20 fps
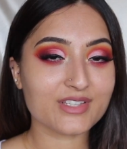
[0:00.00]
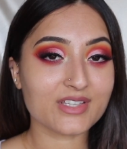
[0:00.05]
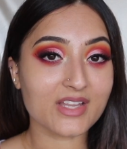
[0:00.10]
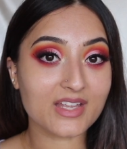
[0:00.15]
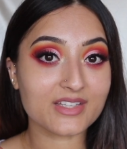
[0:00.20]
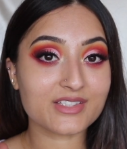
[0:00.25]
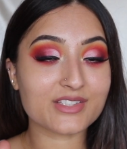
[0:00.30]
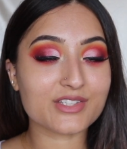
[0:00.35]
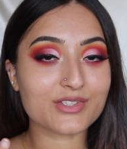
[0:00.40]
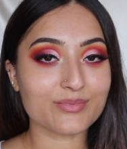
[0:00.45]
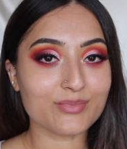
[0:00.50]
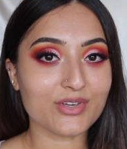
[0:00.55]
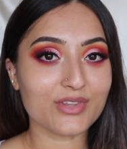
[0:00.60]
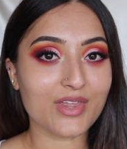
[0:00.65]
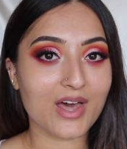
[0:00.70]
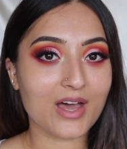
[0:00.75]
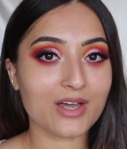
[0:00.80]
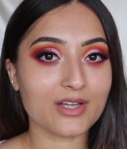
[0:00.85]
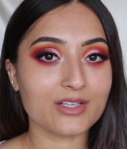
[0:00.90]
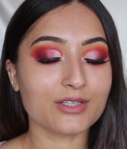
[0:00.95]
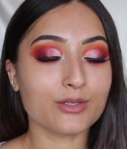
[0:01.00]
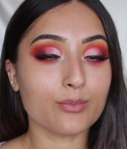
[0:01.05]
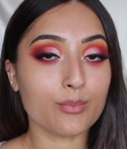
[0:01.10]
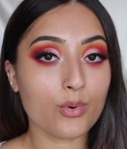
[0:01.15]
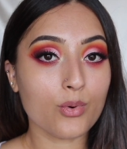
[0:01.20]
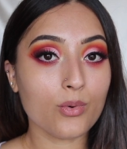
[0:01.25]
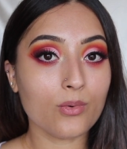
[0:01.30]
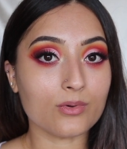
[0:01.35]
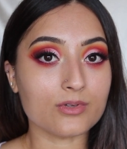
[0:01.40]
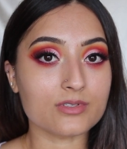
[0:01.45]
that smooth out the
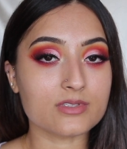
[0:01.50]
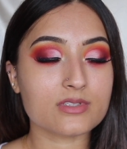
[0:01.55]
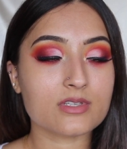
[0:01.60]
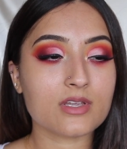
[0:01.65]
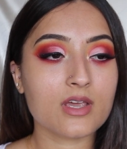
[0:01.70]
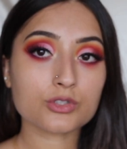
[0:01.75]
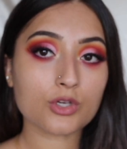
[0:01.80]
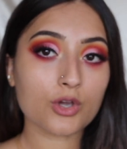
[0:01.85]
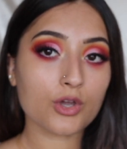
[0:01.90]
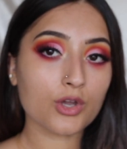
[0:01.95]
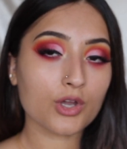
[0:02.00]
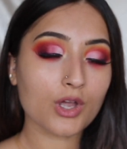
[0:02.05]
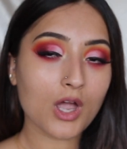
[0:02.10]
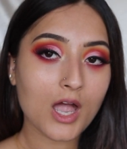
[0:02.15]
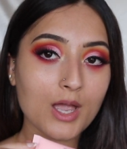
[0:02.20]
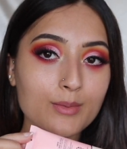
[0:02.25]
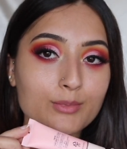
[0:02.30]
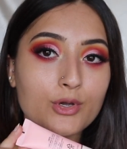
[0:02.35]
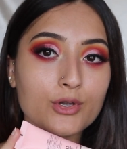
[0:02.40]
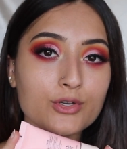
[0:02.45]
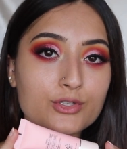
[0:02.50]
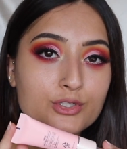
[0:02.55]
pores. So I'm going